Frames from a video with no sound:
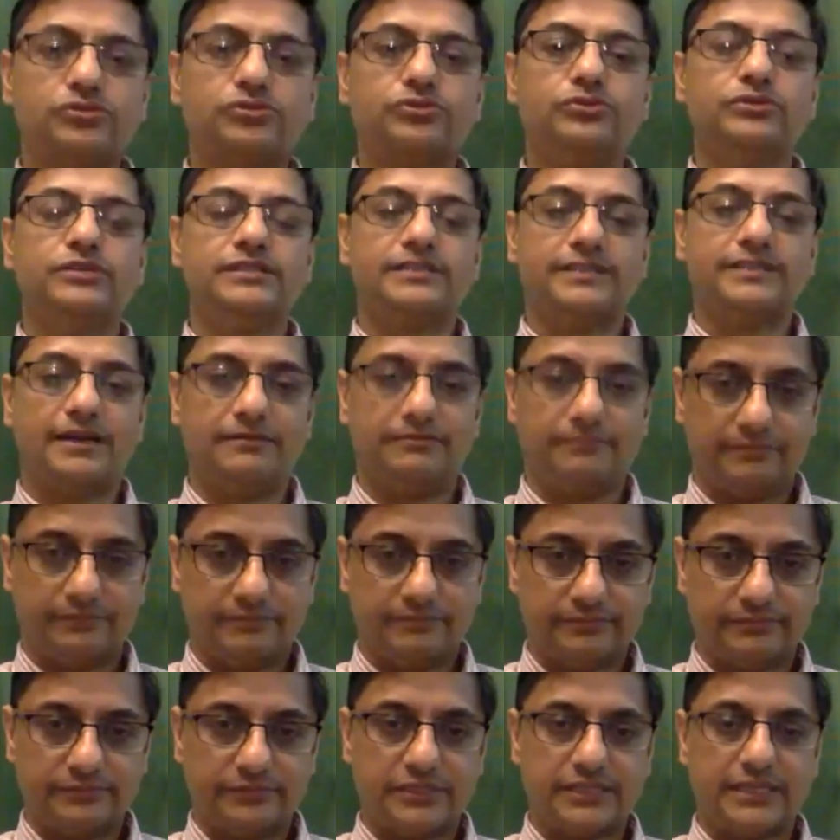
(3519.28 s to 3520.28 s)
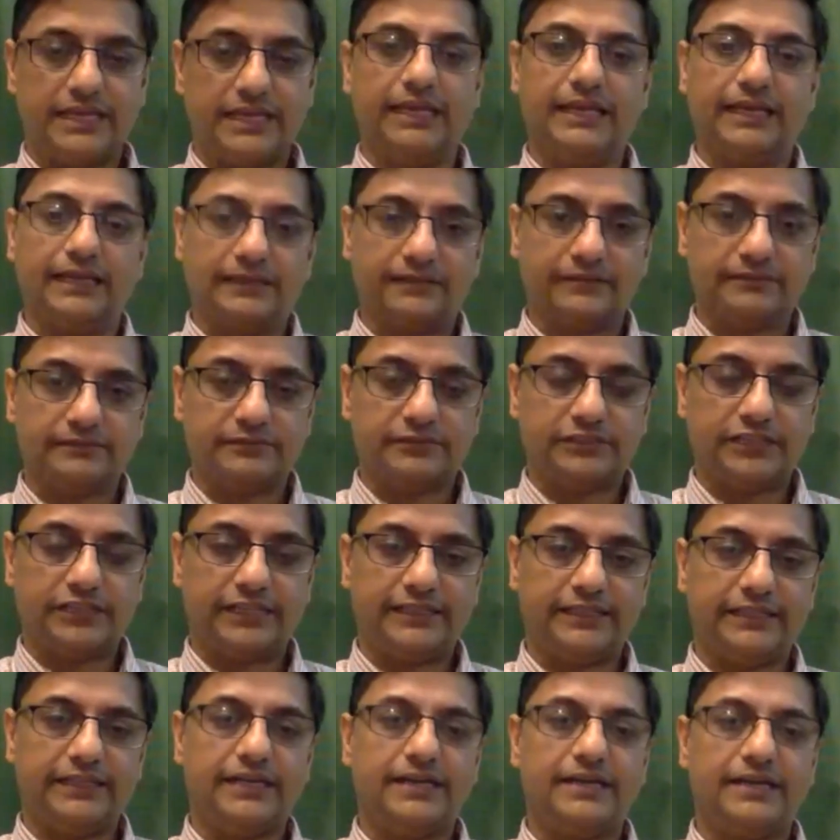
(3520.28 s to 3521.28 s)
doing some sailing,
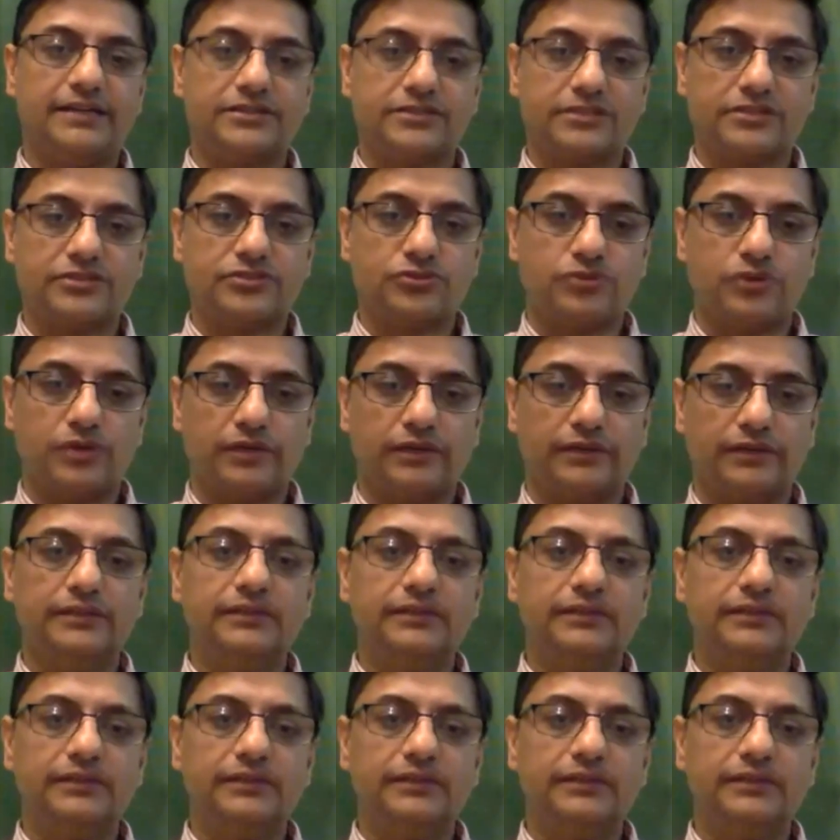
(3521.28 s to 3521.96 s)
Chettiars and so on.